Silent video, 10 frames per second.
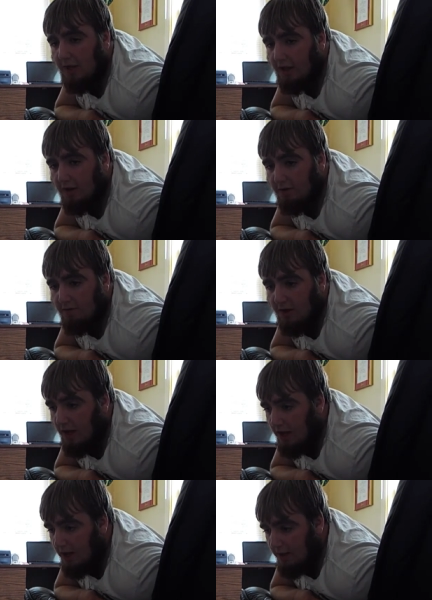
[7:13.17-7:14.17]
I love
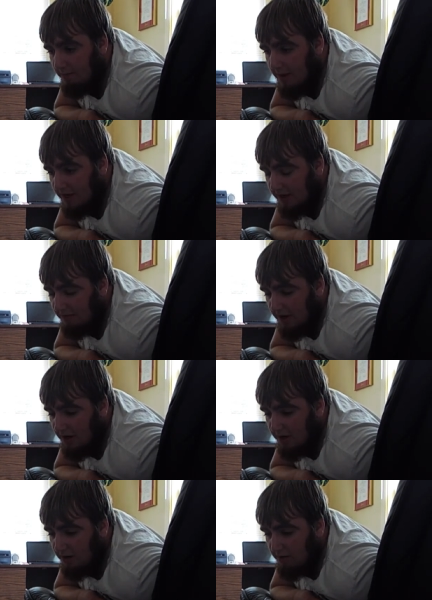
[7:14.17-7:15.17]
making
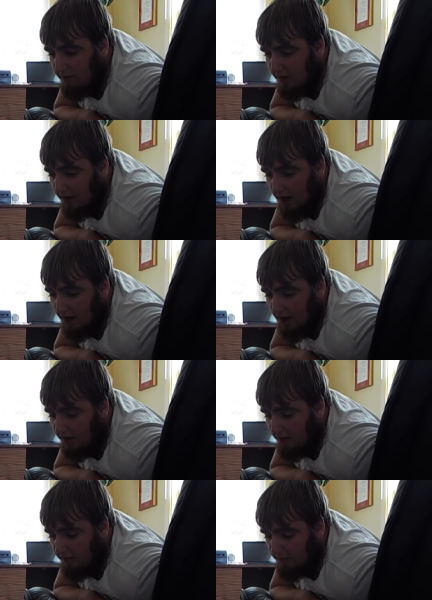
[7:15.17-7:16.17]
videos. I, I, I
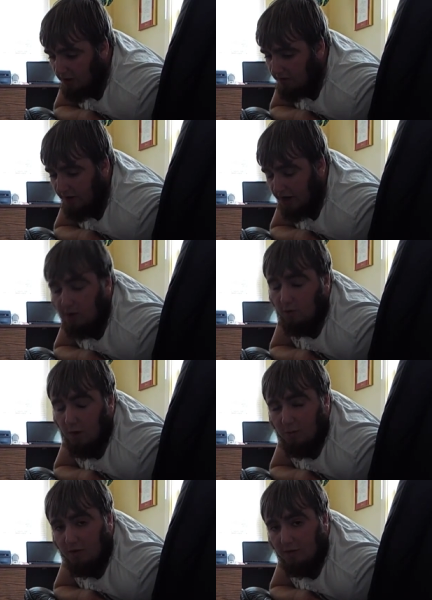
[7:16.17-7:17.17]
love photography. I grew
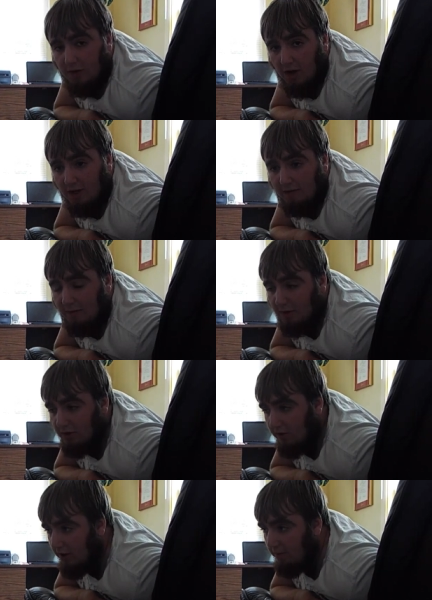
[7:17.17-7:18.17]
up with photography, but
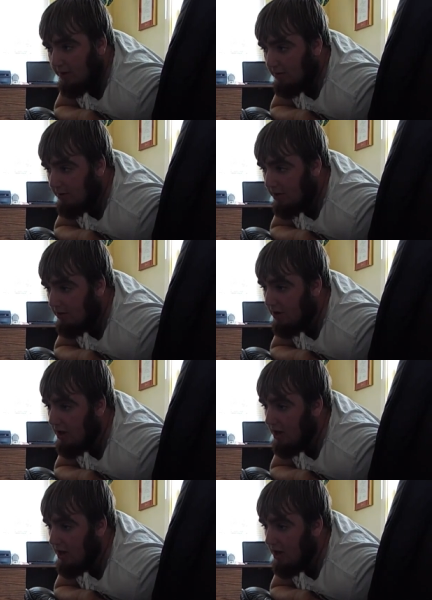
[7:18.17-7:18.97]
there's something about...